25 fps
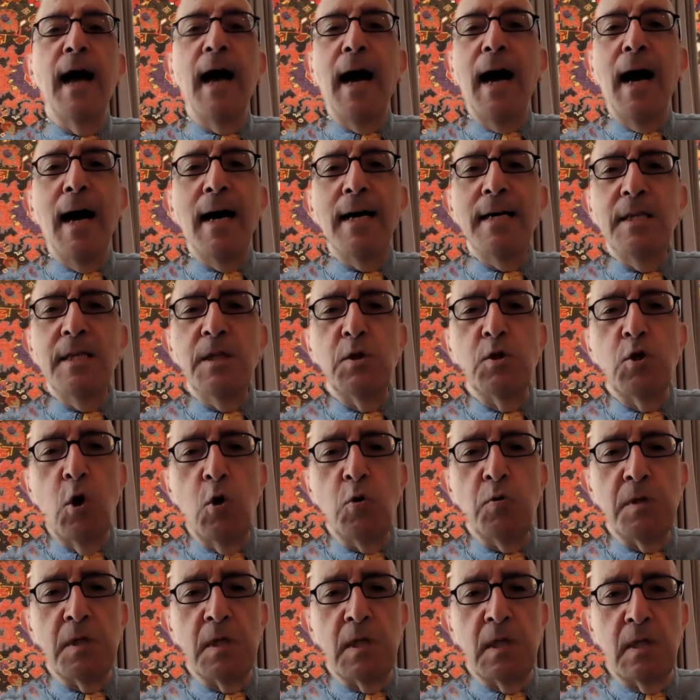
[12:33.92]
I
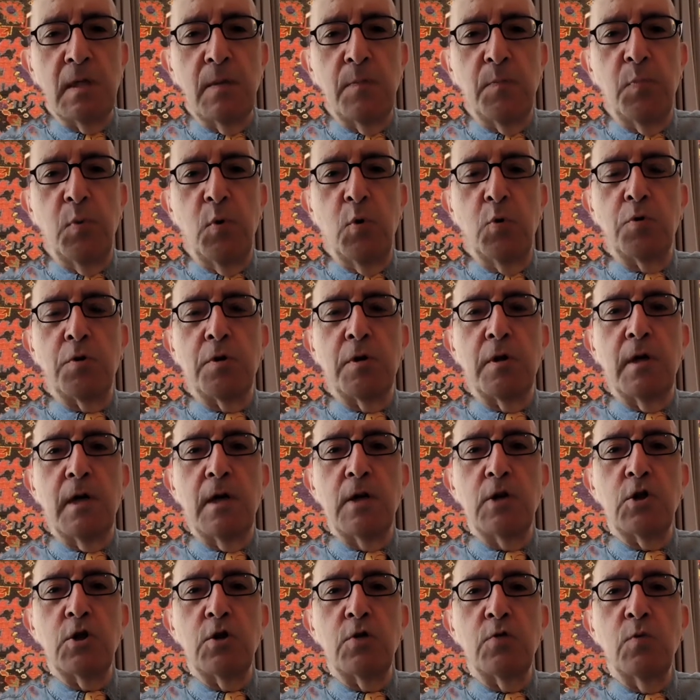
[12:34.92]
don't support the
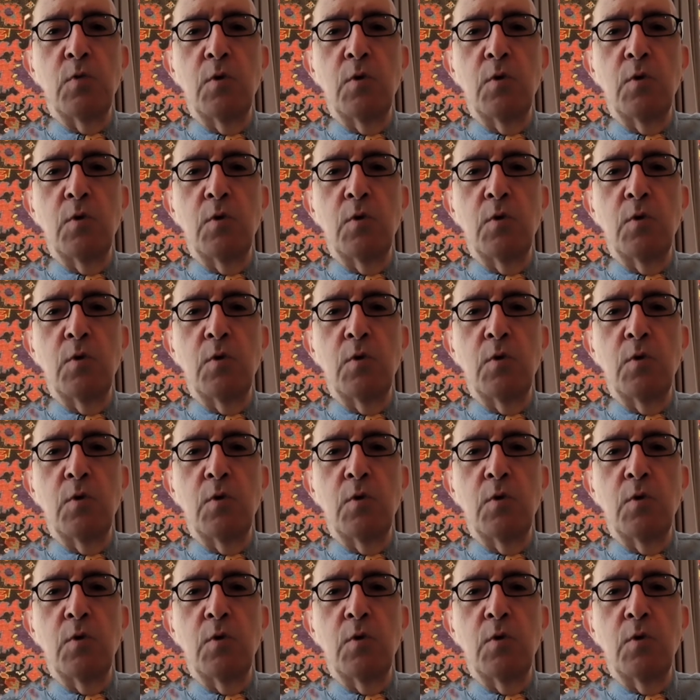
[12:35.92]
Russian